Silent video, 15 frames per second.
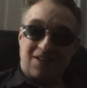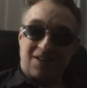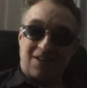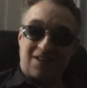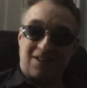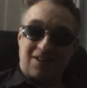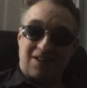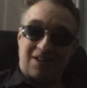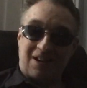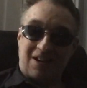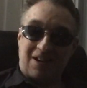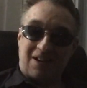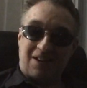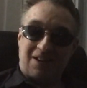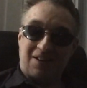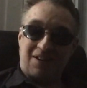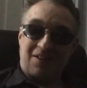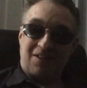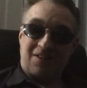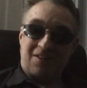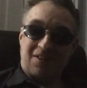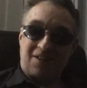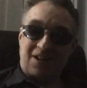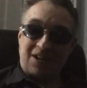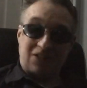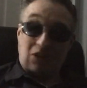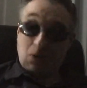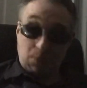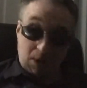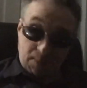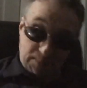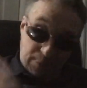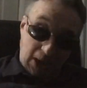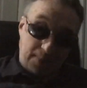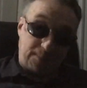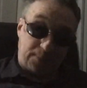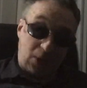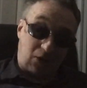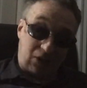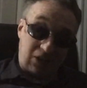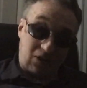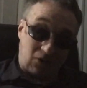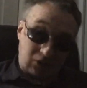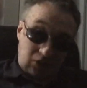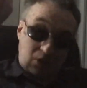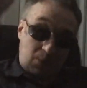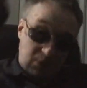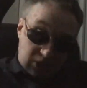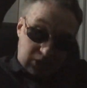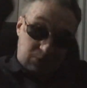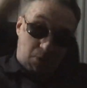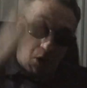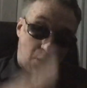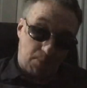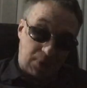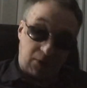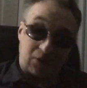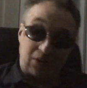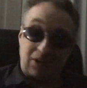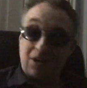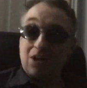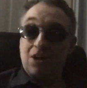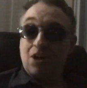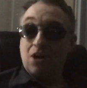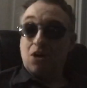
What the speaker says: And And is it going to be a big building, or is it going to be a small building,